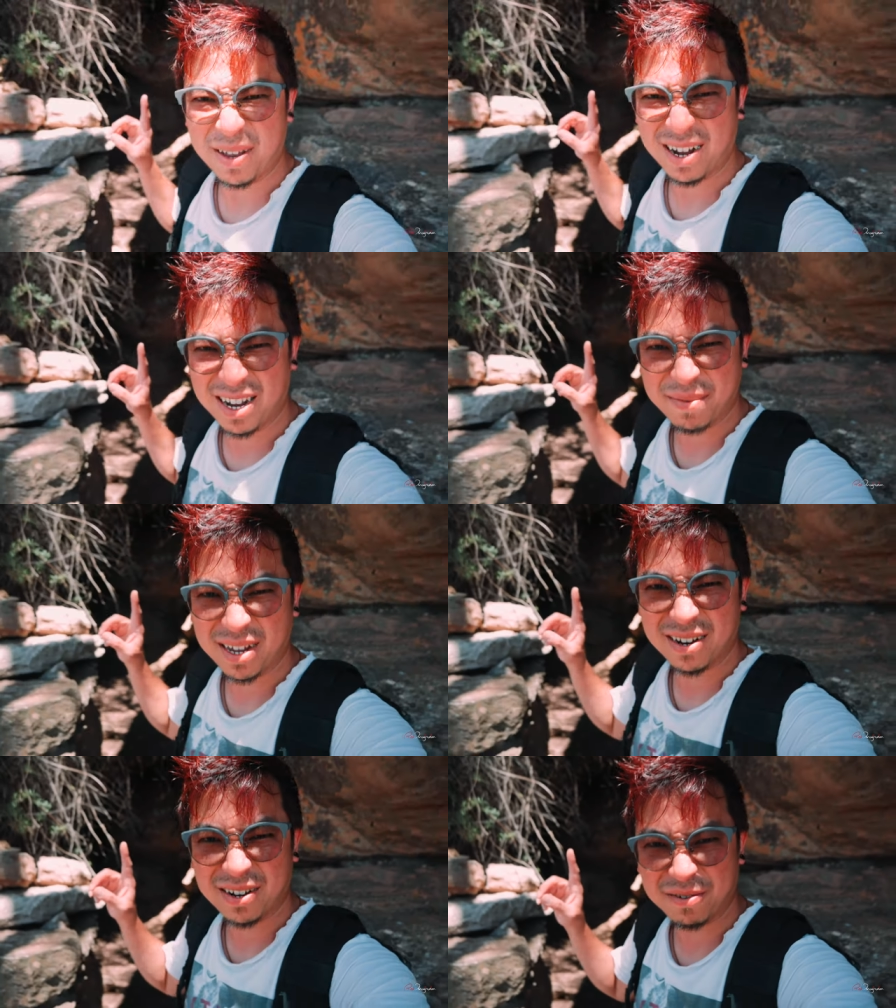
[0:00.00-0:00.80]
behind
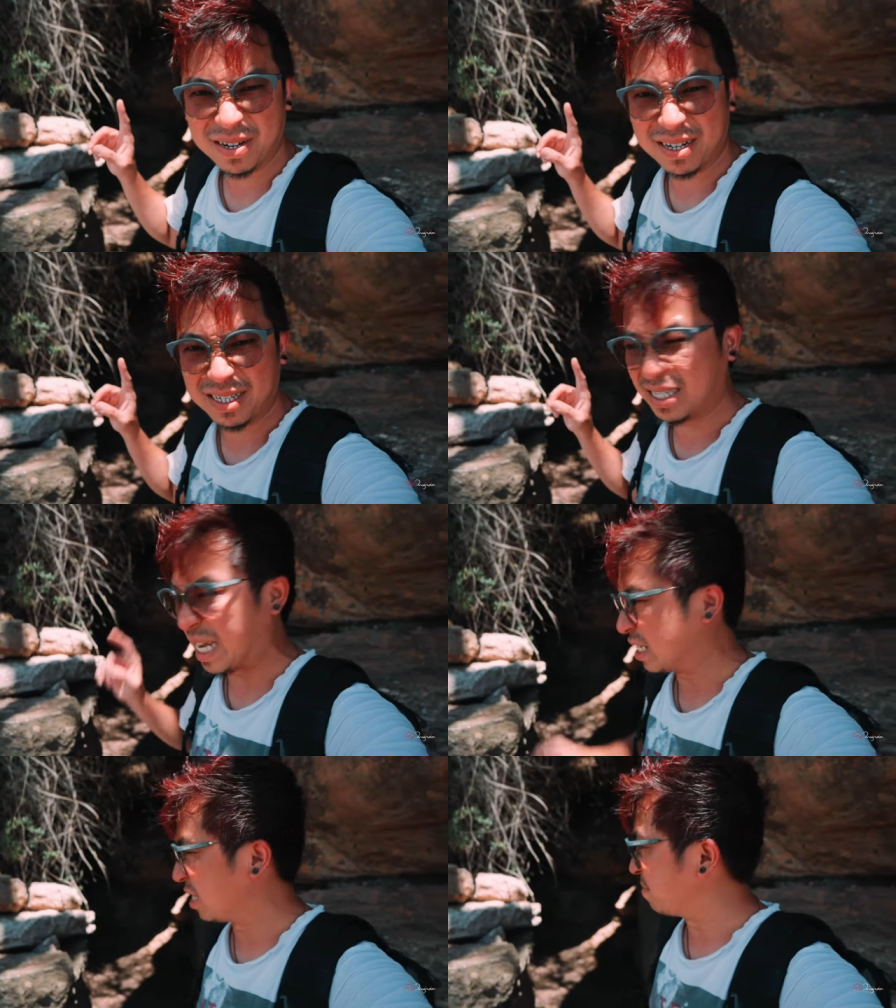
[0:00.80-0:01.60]
me. I don't know whether this is
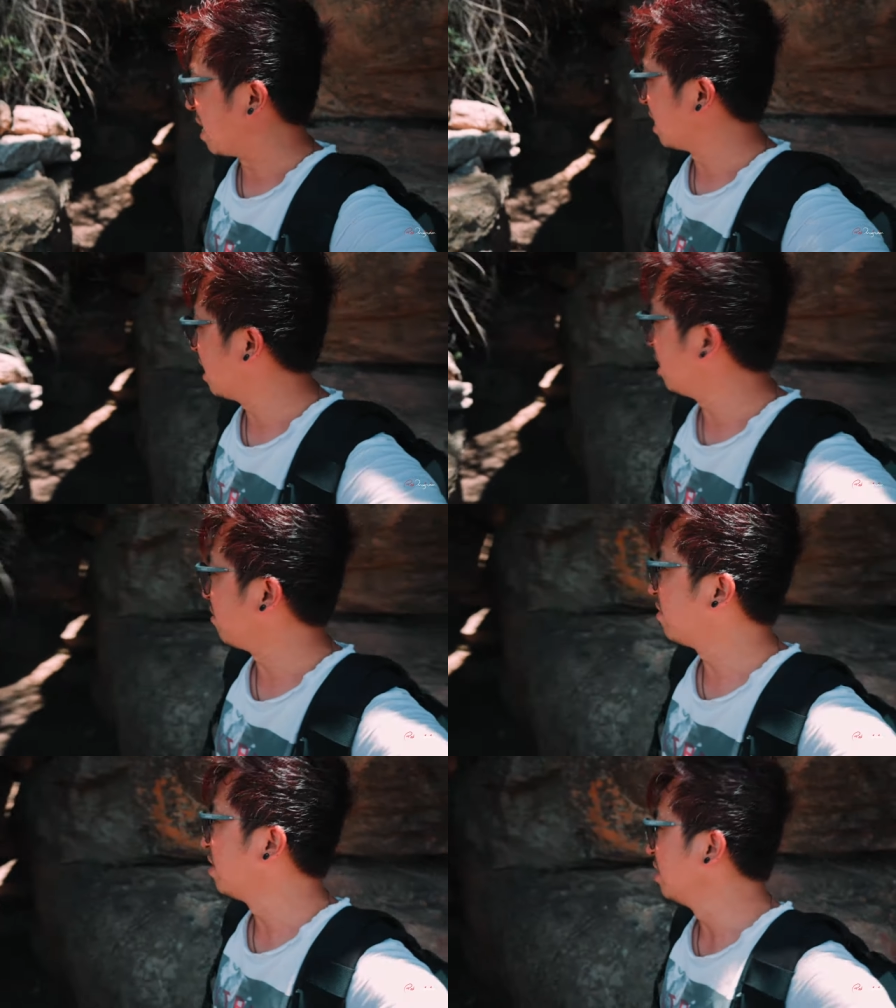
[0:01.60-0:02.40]
actually the main cave.